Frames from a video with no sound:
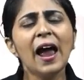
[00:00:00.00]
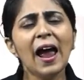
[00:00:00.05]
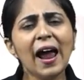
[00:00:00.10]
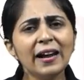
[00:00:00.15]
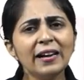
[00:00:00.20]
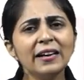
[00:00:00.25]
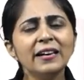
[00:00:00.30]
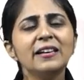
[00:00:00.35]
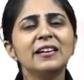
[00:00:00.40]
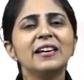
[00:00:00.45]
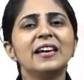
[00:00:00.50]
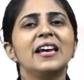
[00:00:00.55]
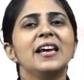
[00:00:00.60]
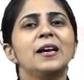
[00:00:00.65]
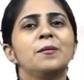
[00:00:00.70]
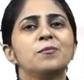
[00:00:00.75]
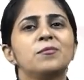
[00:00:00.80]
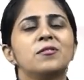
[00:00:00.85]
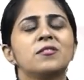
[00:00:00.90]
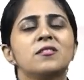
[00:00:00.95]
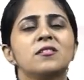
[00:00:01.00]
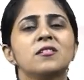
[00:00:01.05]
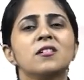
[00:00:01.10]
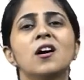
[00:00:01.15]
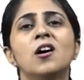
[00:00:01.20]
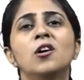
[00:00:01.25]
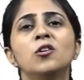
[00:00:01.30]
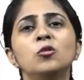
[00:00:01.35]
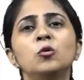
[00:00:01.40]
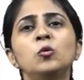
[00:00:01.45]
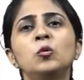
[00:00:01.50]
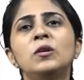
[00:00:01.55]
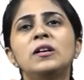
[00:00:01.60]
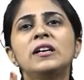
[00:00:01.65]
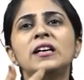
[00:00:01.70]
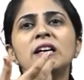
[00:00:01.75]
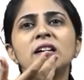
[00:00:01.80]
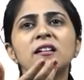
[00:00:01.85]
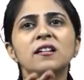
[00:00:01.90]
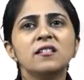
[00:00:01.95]
and it aims to
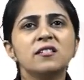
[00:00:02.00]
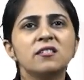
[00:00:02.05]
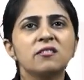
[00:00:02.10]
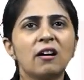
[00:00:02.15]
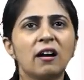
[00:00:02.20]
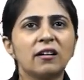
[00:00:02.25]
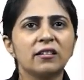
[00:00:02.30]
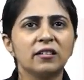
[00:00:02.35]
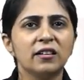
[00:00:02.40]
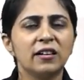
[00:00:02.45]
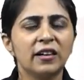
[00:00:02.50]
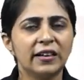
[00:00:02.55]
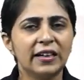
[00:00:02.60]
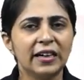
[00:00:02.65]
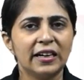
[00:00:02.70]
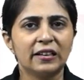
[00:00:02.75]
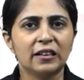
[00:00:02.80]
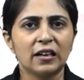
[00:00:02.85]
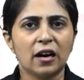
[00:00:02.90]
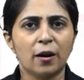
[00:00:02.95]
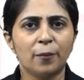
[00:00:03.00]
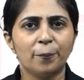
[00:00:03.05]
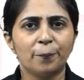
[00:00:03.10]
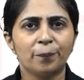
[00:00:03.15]
reconstruct the data.